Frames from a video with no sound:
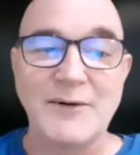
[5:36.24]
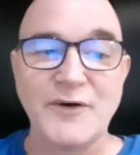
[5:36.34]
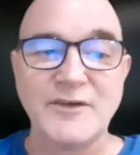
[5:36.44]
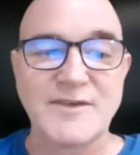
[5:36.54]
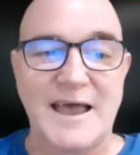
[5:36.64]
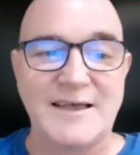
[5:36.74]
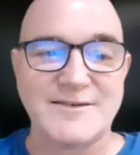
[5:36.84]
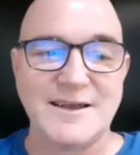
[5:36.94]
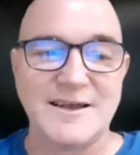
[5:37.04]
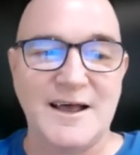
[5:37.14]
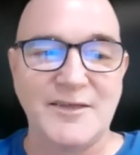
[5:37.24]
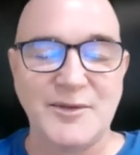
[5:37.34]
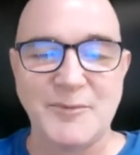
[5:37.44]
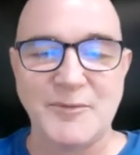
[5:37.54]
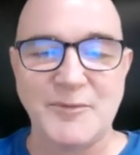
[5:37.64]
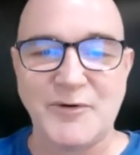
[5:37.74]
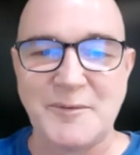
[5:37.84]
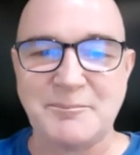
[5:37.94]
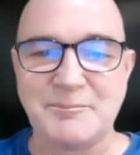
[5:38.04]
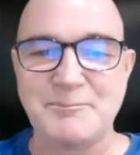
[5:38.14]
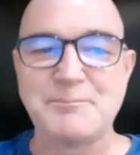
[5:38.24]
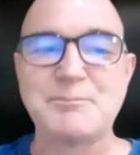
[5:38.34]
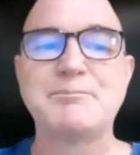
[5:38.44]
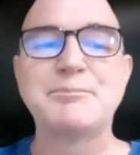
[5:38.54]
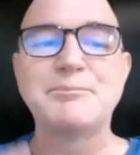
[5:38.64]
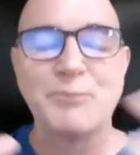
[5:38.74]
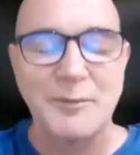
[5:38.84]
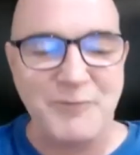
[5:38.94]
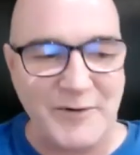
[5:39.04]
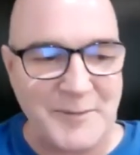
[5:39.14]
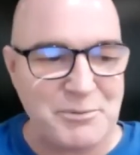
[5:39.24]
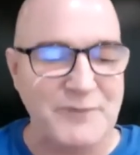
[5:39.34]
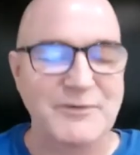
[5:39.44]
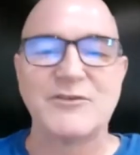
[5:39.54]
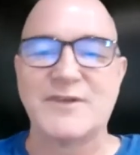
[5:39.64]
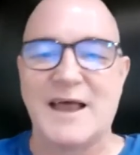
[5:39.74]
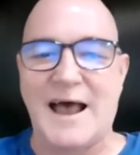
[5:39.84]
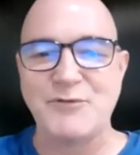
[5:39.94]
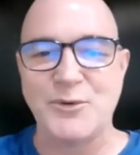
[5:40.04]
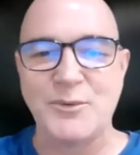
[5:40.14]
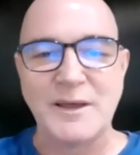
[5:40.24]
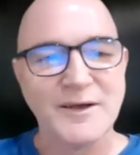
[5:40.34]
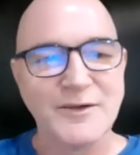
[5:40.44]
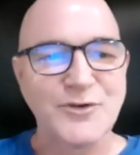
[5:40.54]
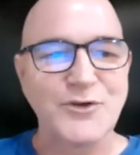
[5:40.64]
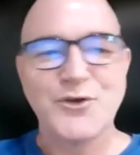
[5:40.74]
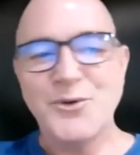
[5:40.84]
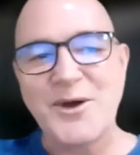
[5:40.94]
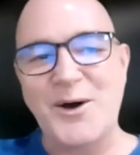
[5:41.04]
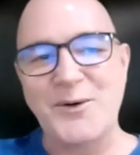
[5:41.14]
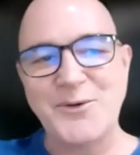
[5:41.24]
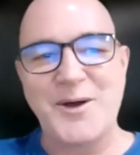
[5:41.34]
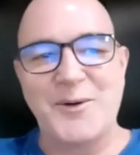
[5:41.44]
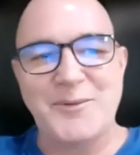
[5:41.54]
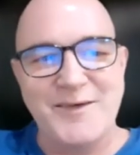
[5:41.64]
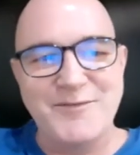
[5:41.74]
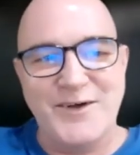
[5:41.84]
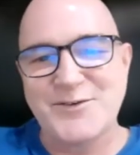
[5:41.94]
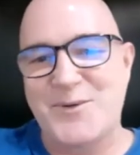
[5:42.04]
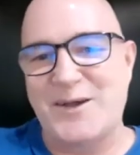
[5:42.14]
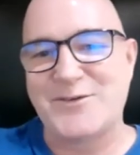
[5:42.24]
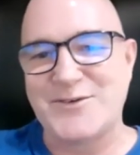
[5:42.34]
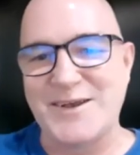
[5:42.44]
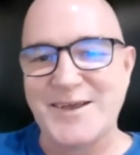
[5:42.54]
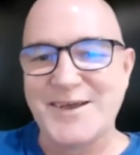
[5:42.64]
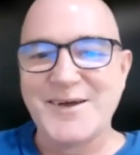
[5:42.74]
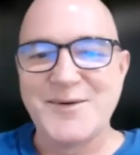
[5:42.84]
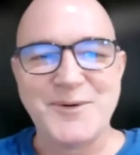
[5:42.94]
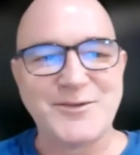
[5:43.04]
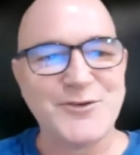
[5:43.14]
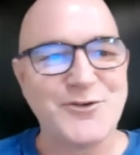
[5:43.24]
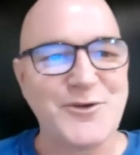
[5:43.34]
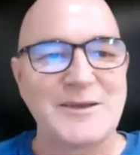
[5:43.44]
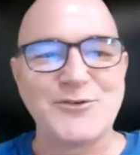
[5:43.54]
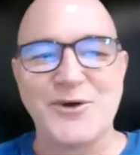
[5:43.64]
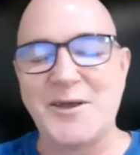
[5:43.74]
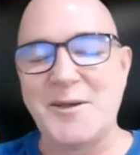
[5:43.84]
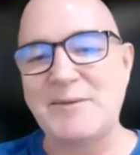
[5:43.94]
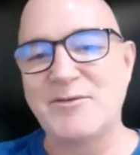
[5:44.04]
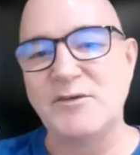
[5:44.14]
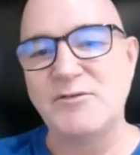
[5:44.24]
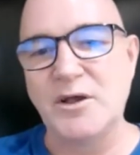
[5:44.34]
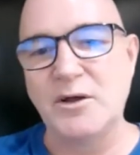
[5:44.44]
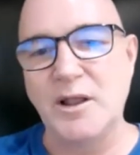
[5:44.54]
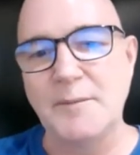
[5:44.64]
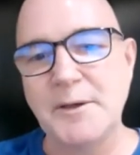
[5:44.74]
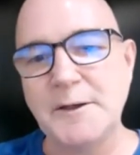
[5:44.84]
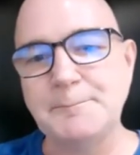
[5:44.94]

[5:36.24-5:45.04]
first guest, and I think we're very privileged to have you. So you go with the first question. What did you enjoy about teaching online, Pete?